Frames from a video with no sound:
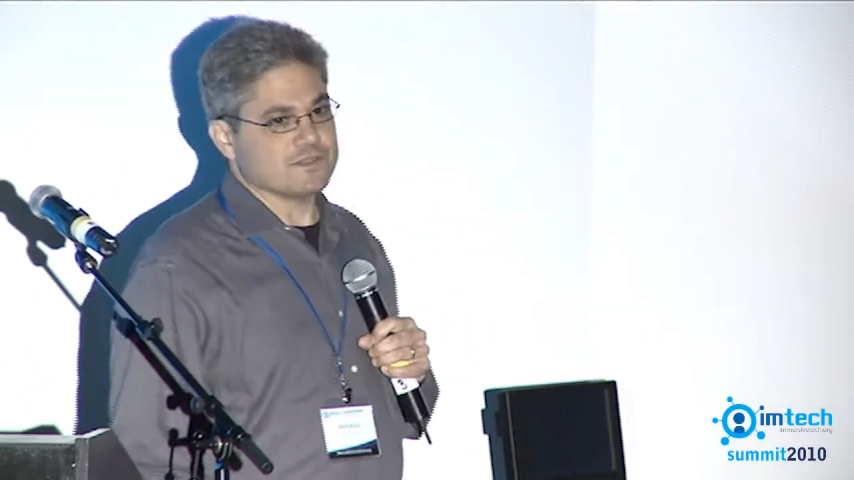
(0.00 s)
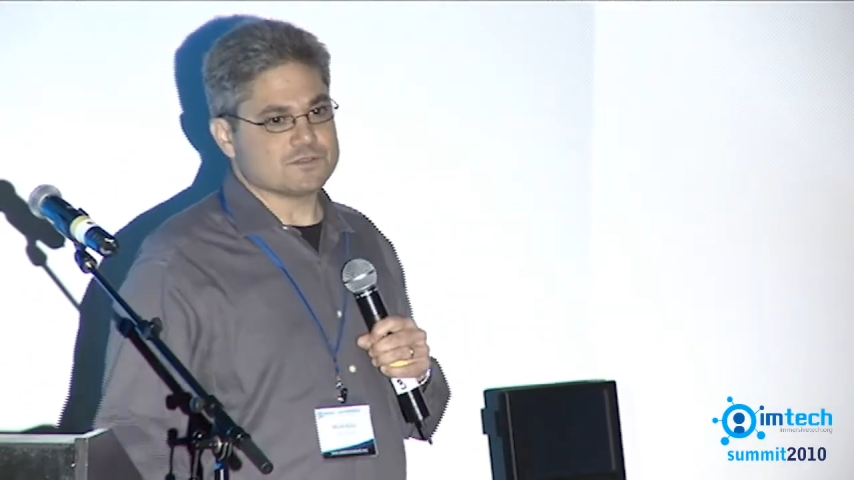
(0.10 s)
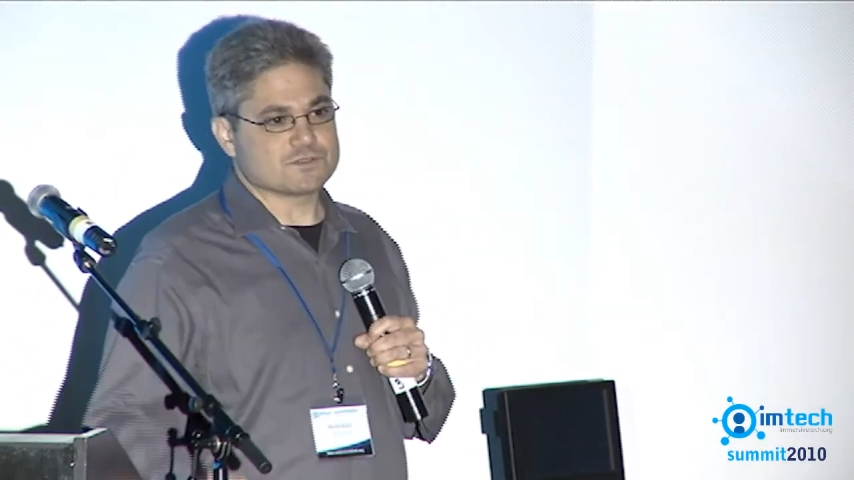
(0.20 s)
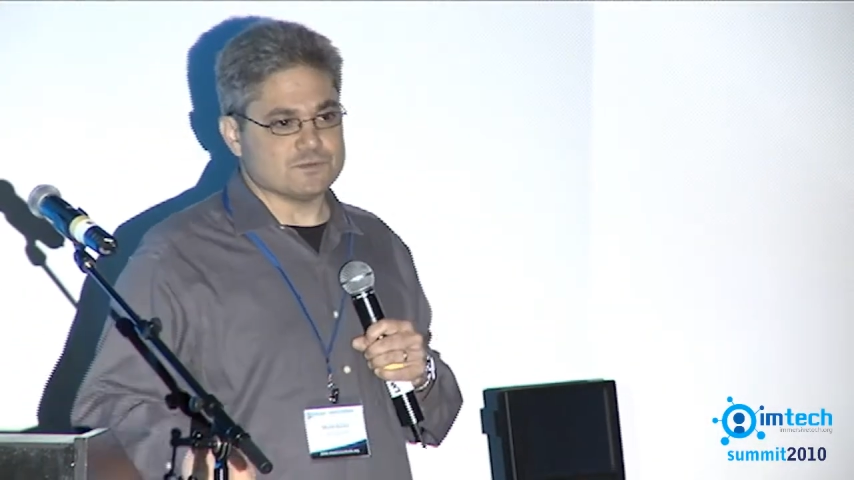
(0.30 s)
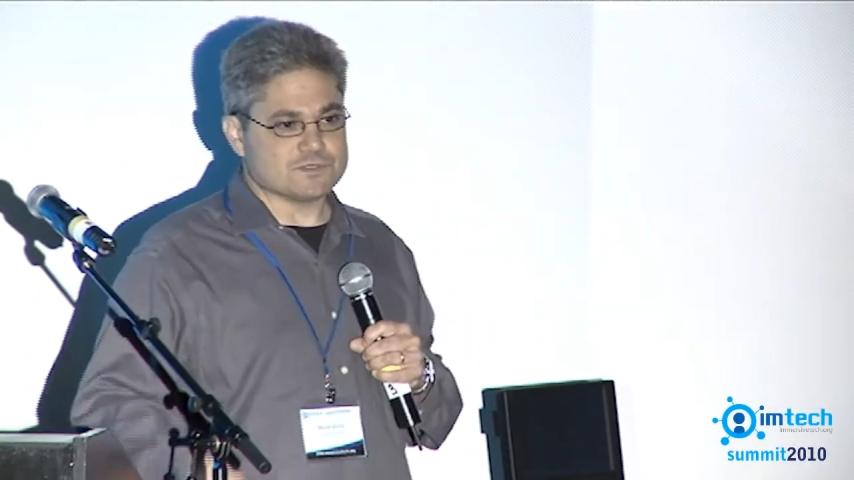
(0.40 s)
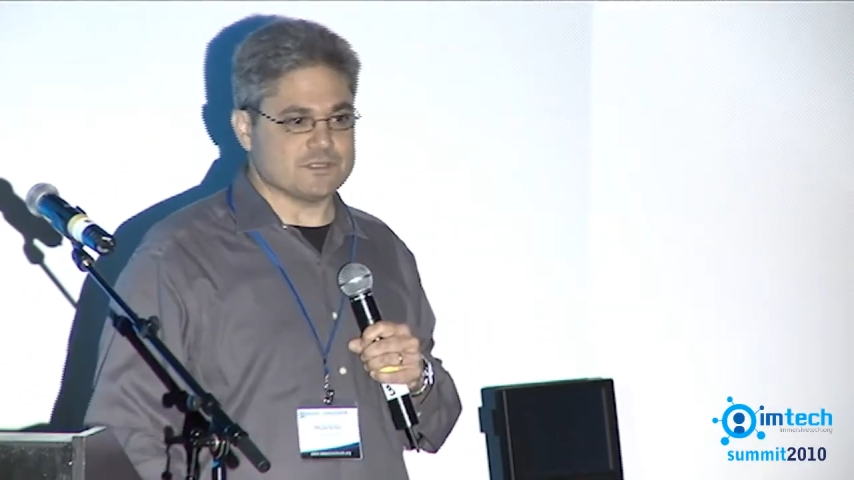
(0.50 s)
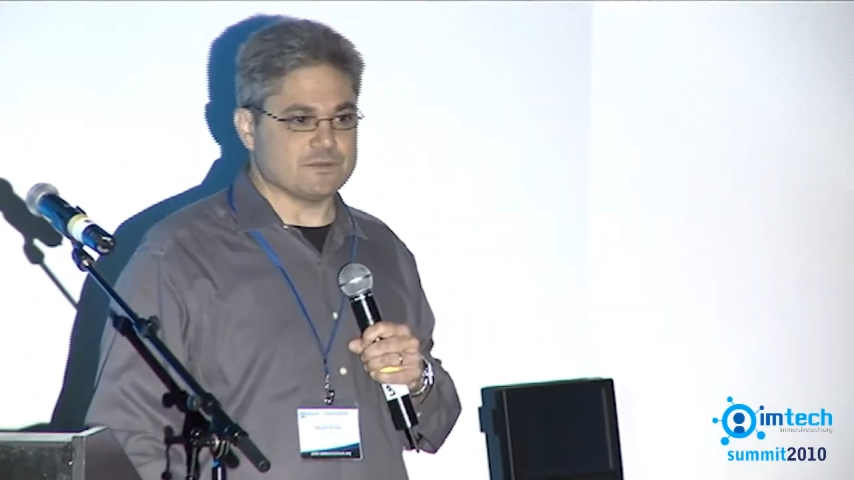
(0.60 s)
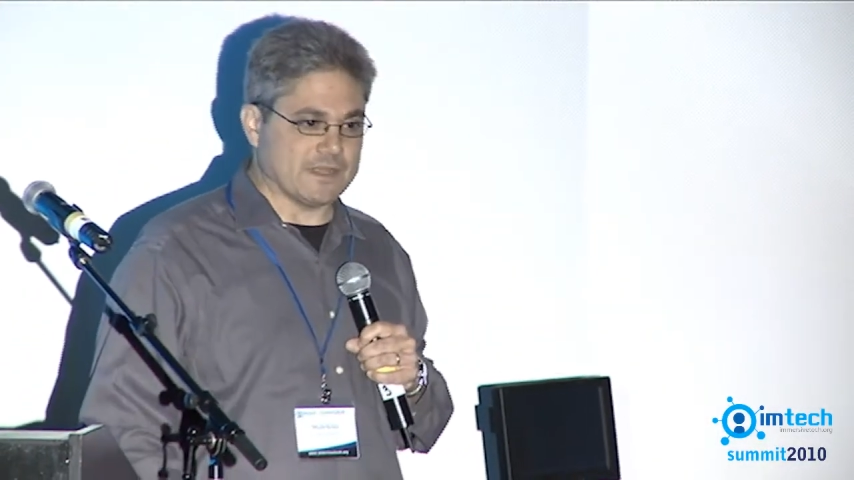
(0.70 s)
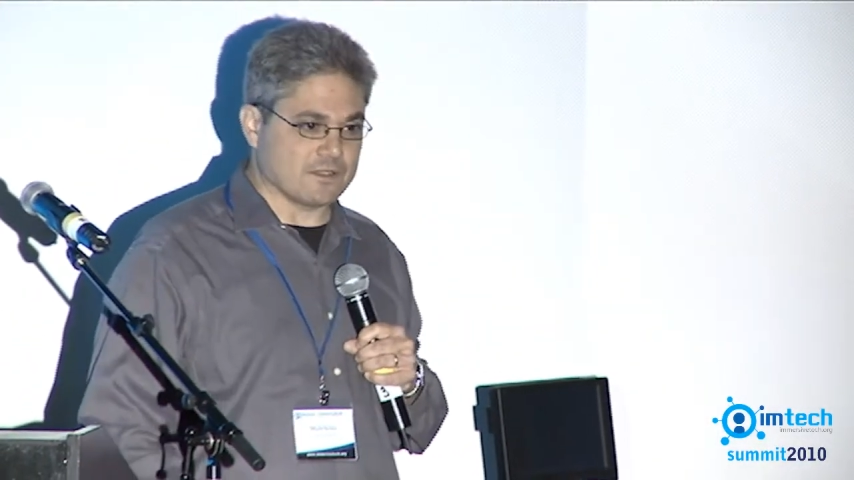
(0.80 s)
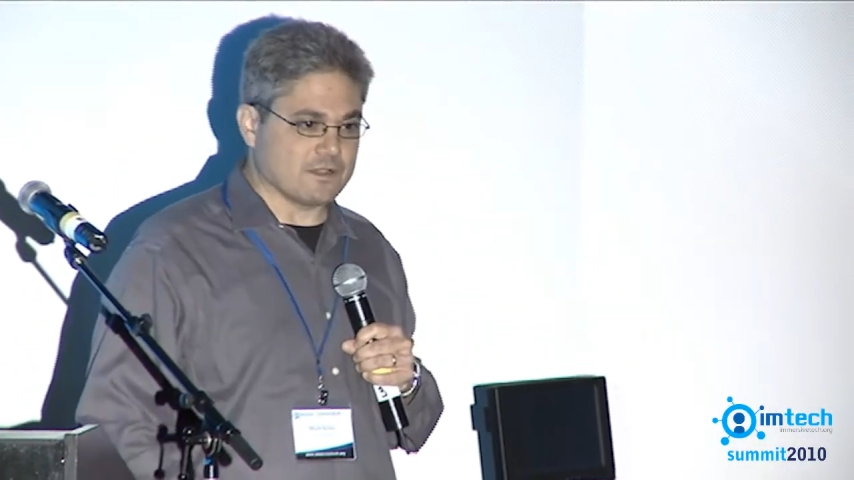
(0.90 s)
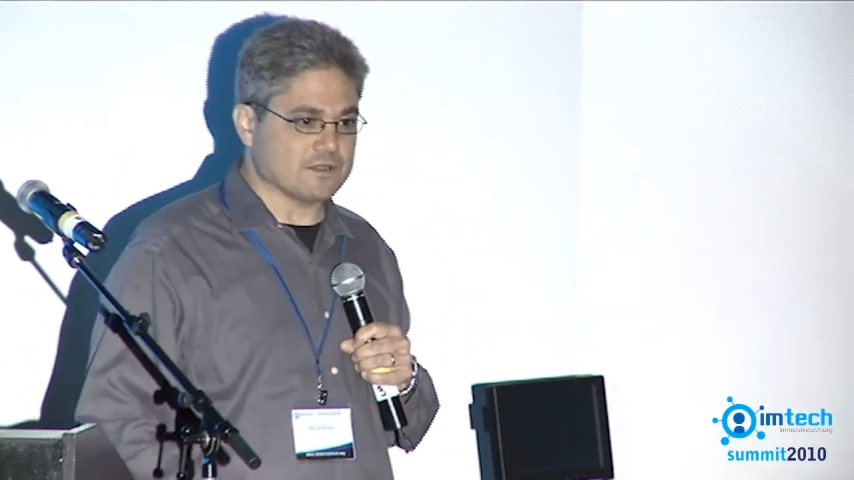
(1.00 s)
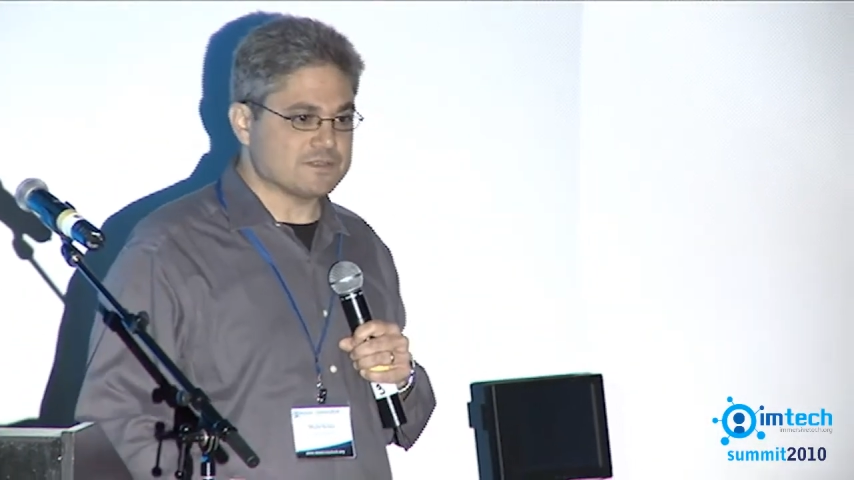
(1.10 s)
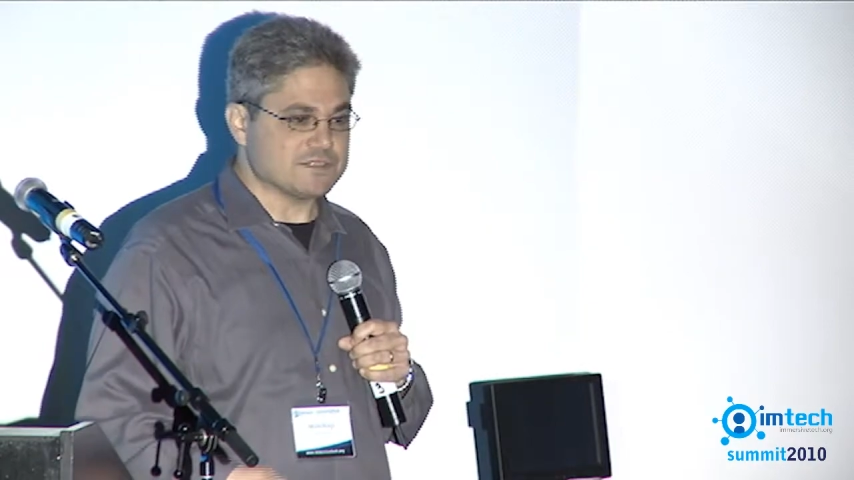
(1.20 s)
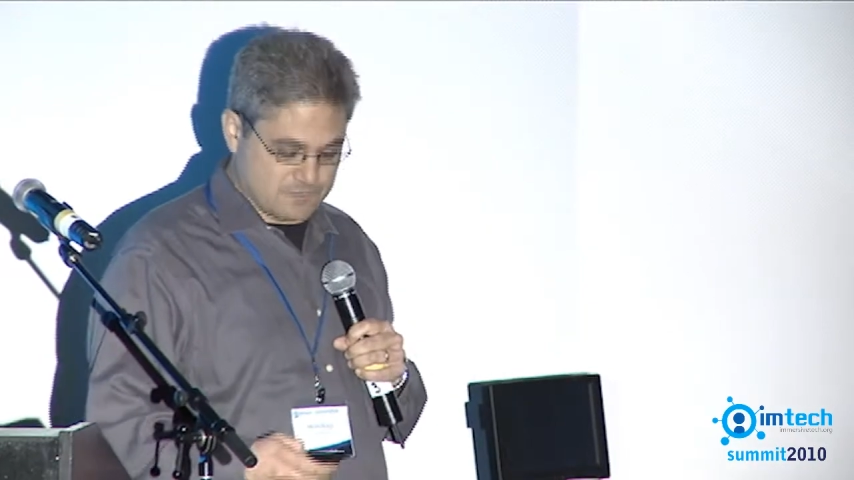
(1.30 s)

the School of Cinematic Arts at